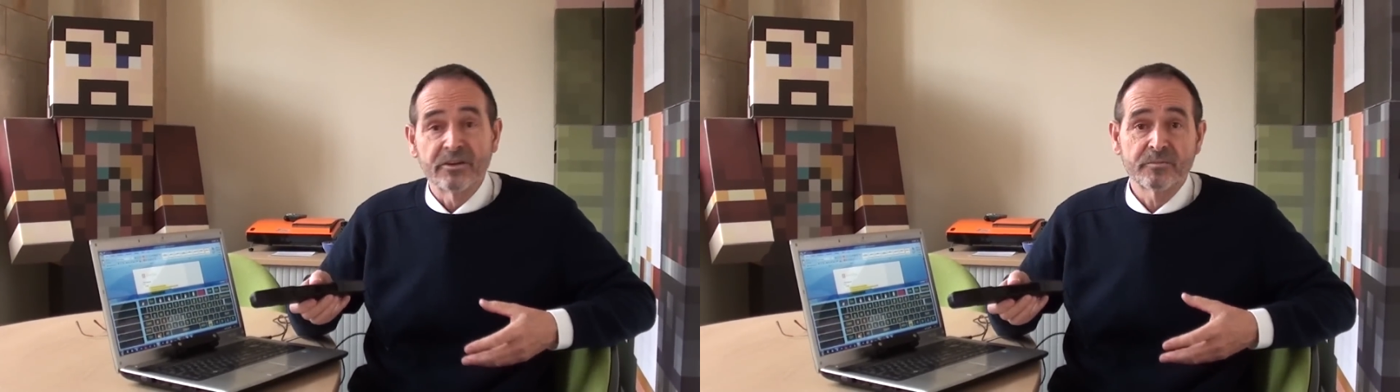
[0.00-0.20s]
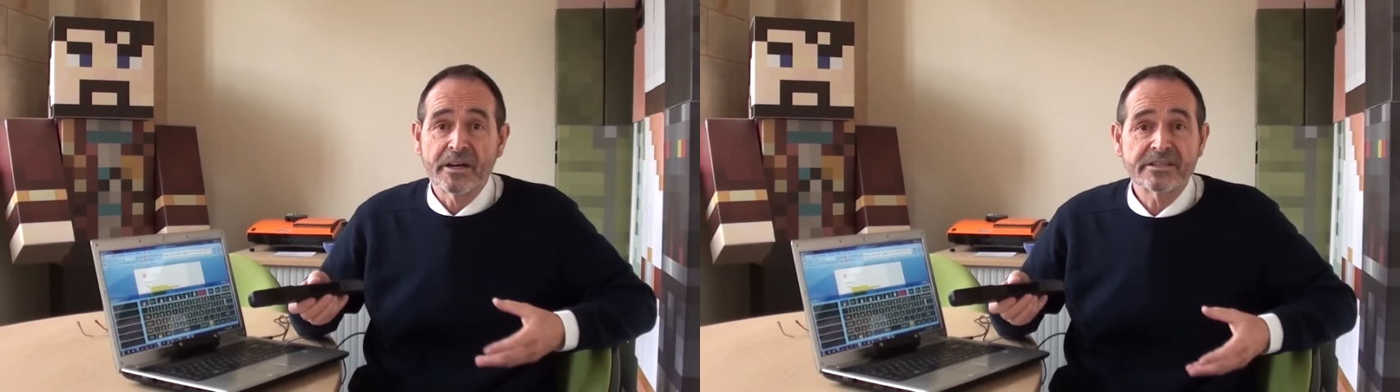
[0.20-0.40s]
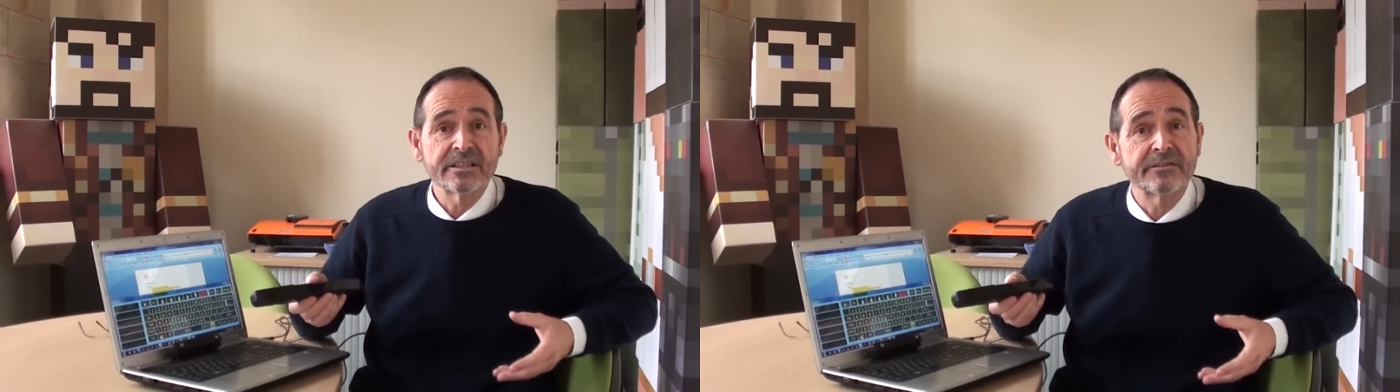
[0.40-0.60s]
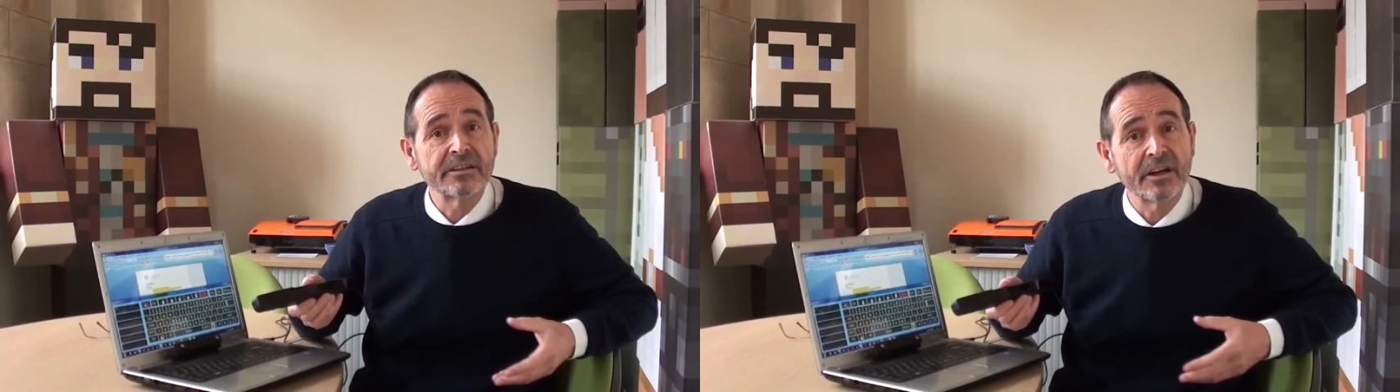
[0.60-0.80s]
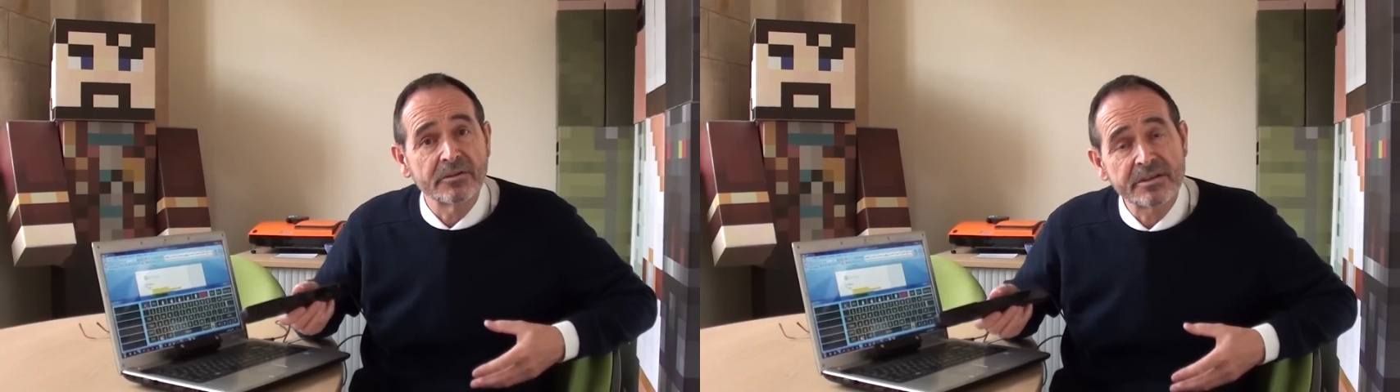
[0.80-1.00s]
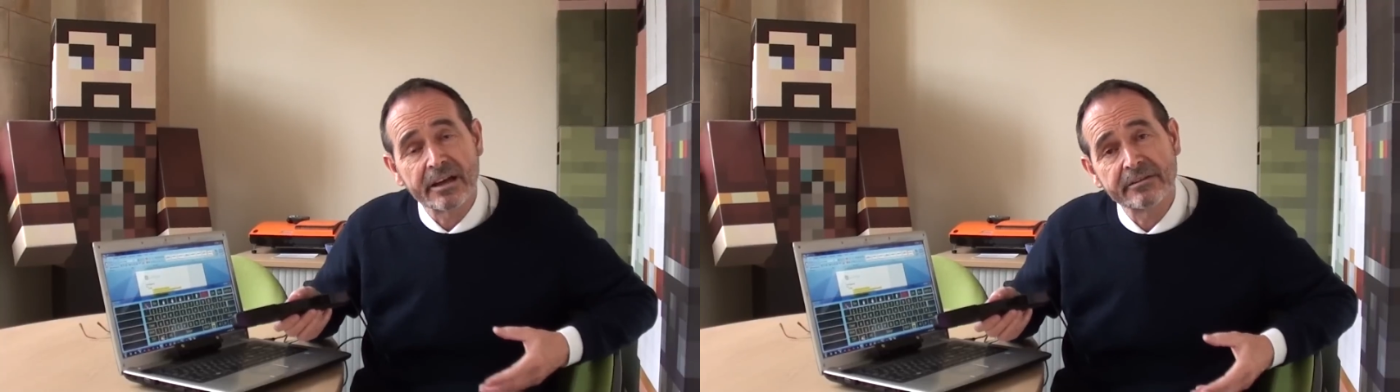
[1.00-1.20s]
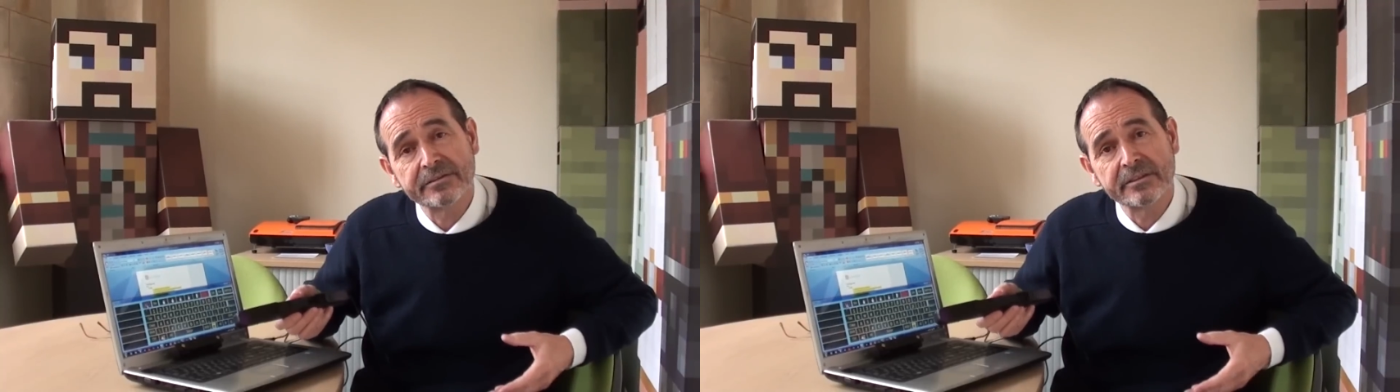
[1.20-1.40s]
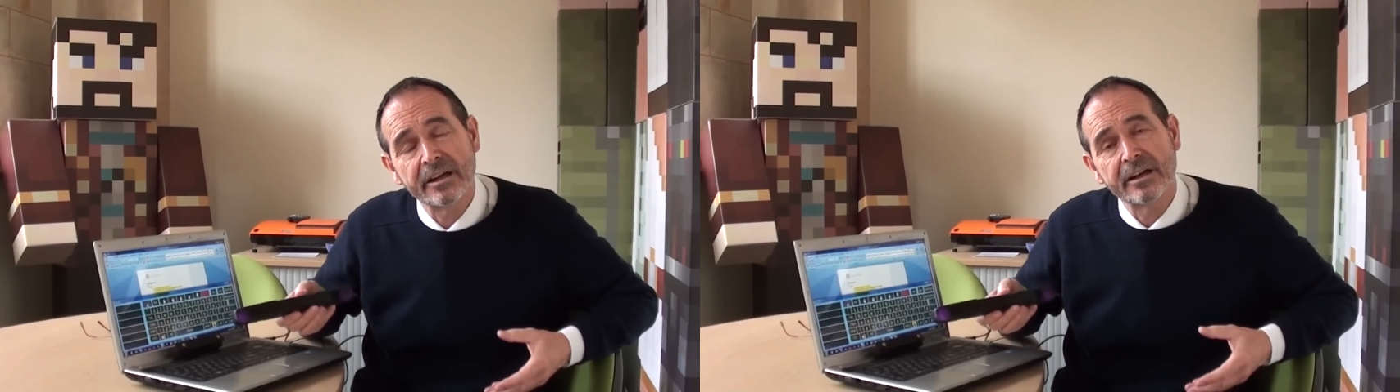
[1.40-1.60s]
especially if they don't have
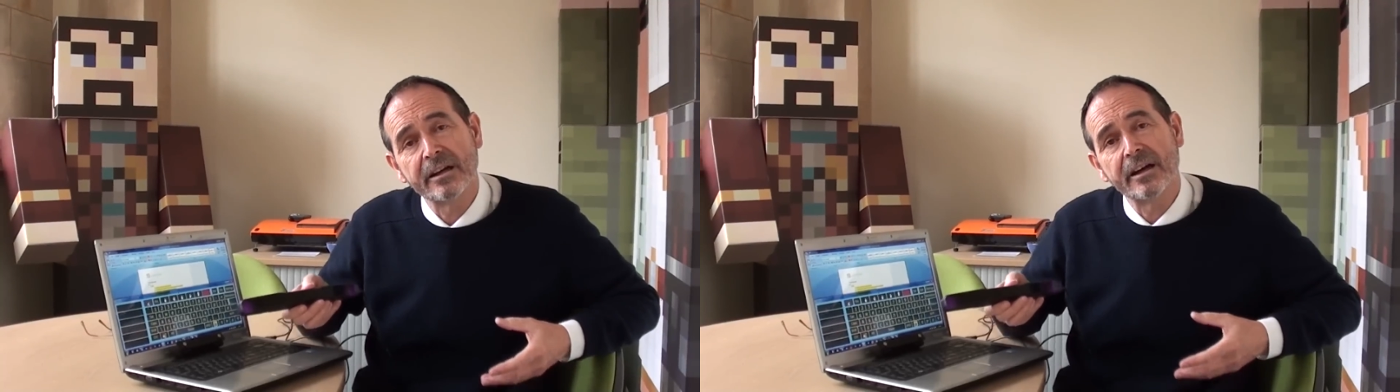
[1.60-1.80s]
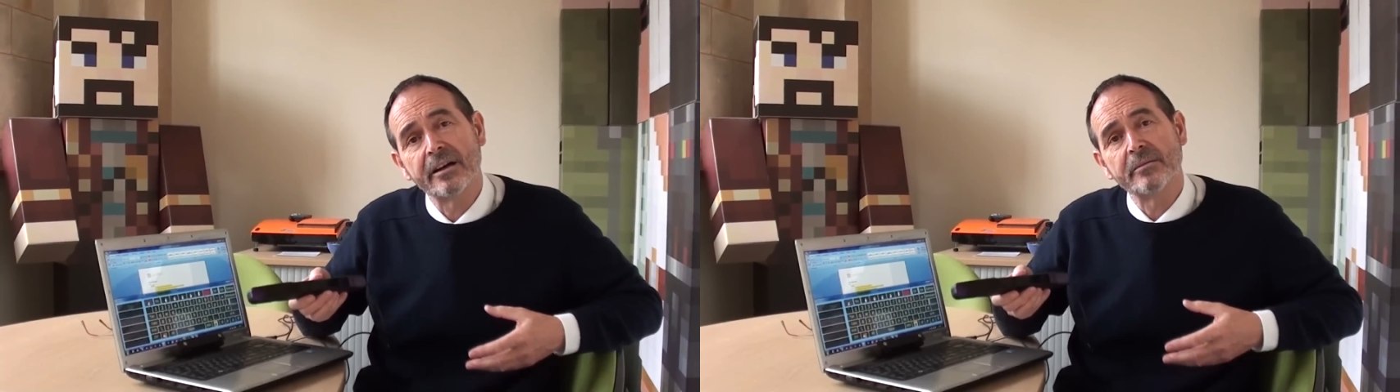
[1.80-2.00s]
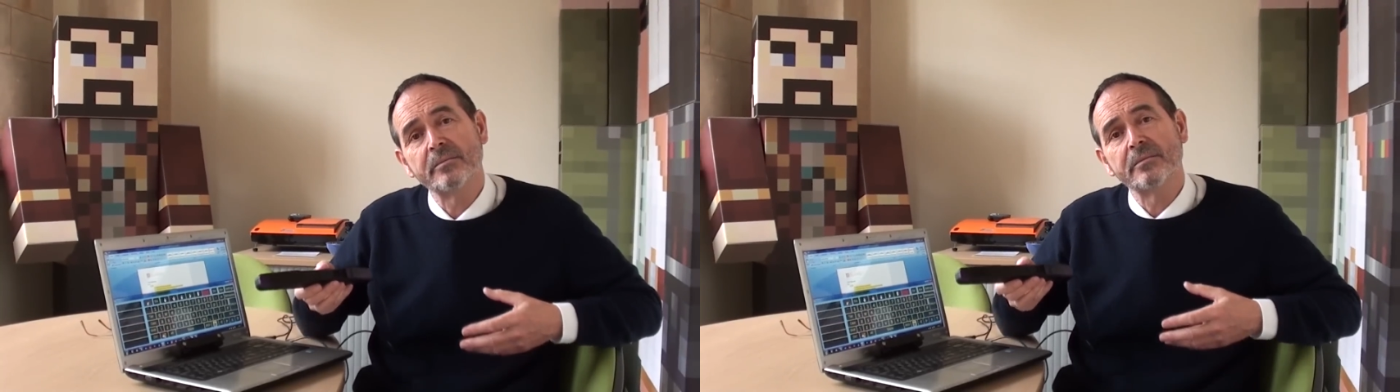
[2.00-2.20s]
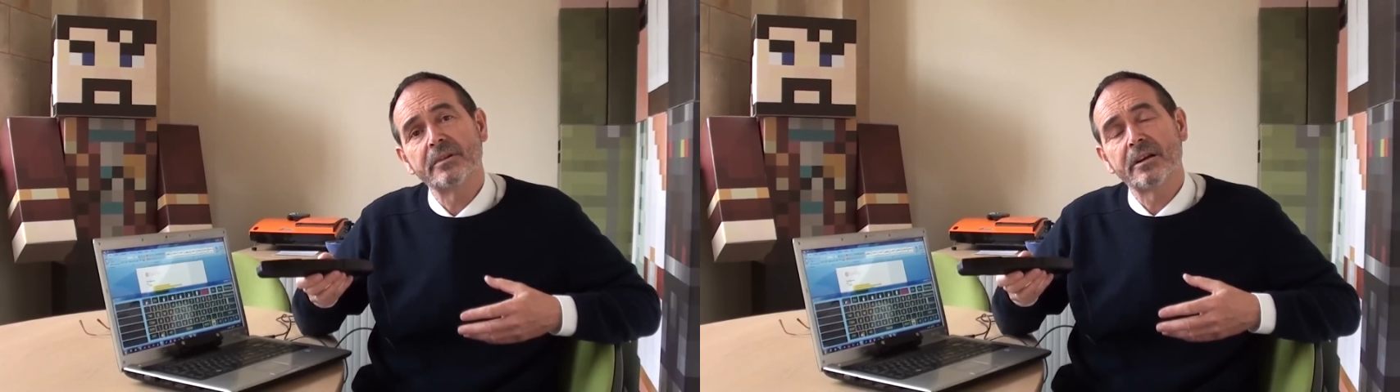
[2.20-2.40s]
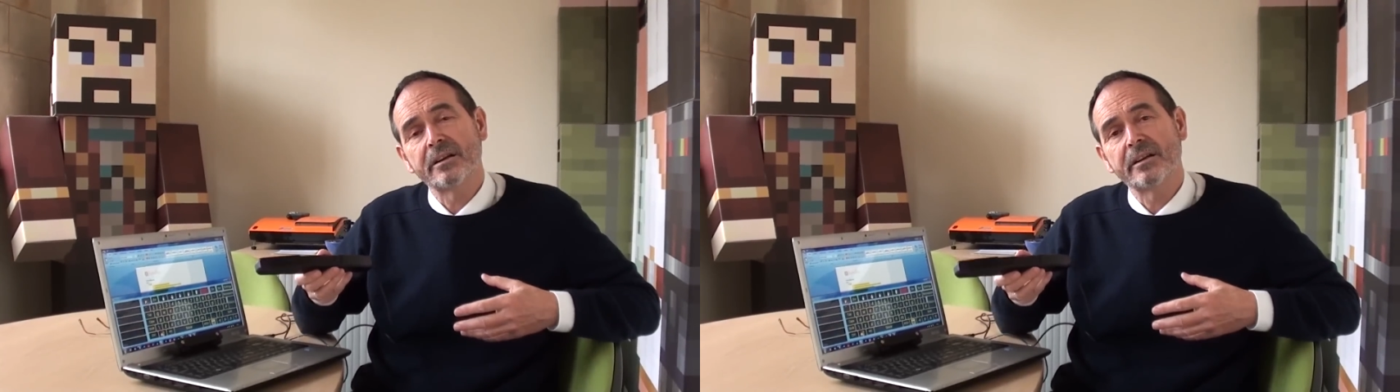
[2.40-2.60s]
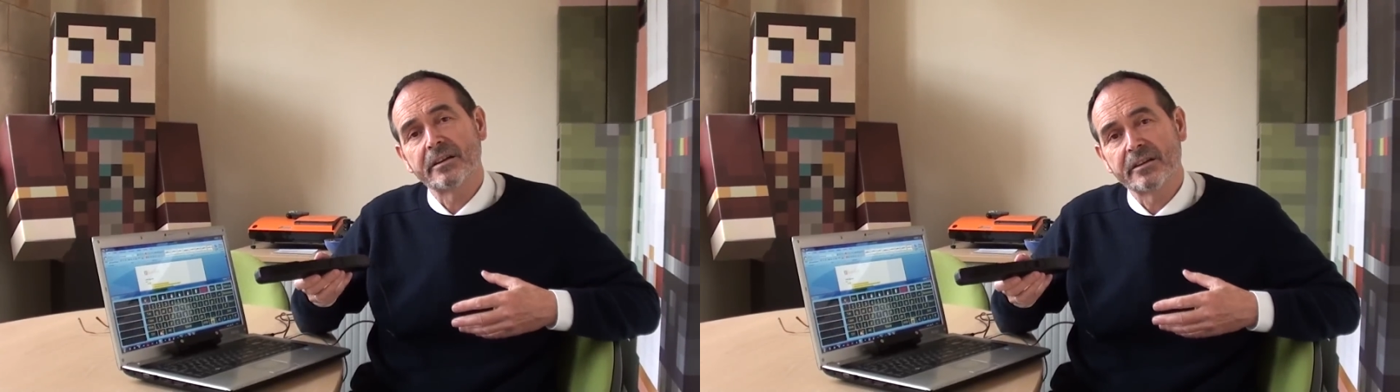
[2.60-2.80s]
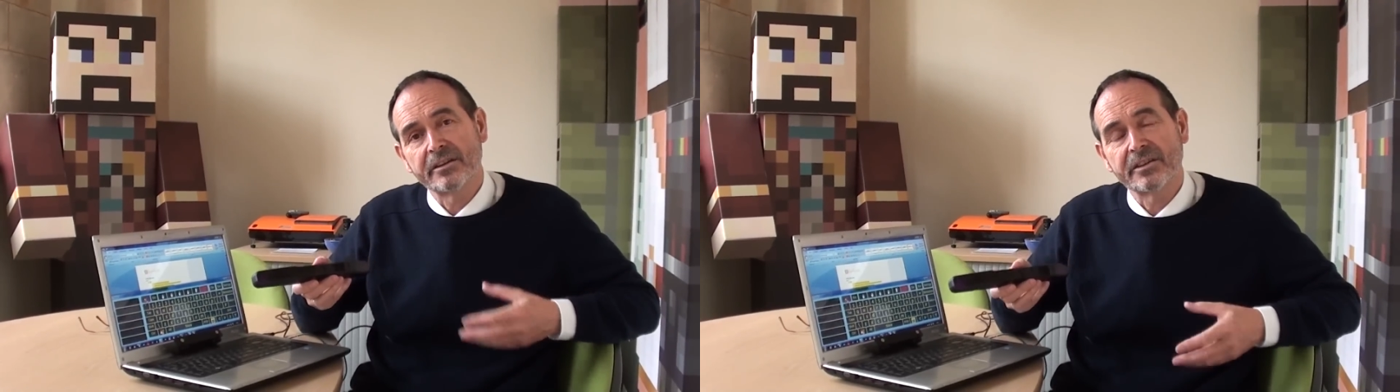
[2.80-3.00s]
a